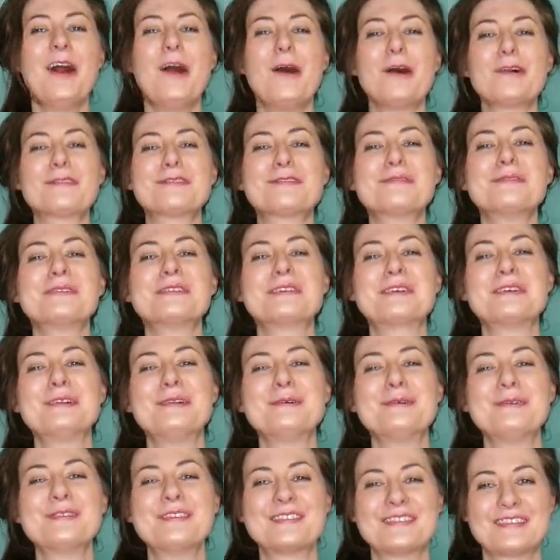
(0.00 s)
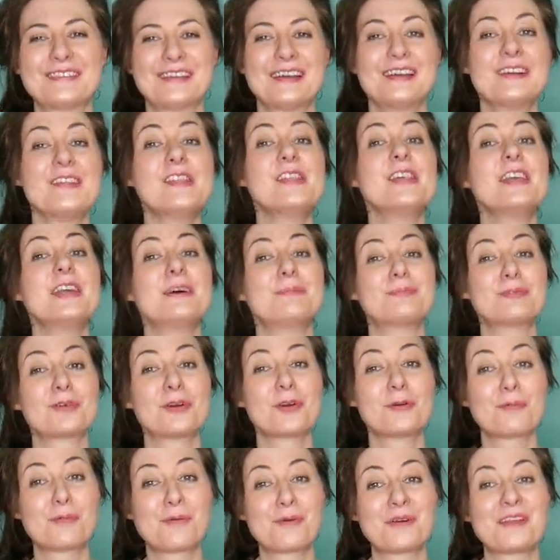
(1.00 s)
also includes the
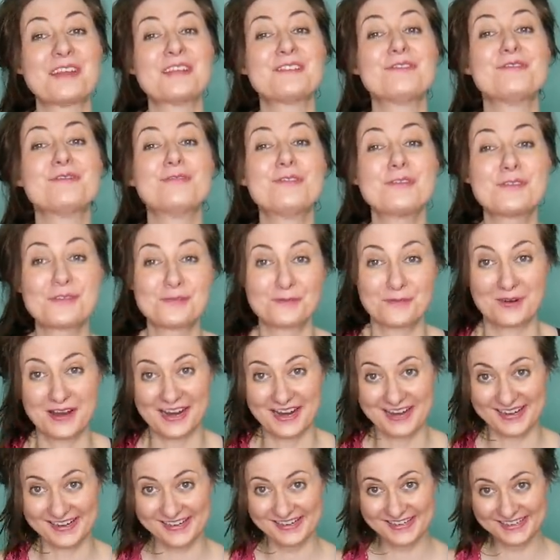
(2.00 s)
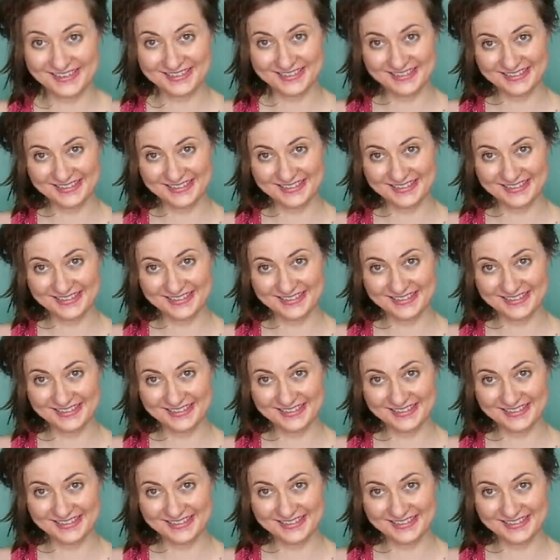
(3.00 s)
appropriate footwear.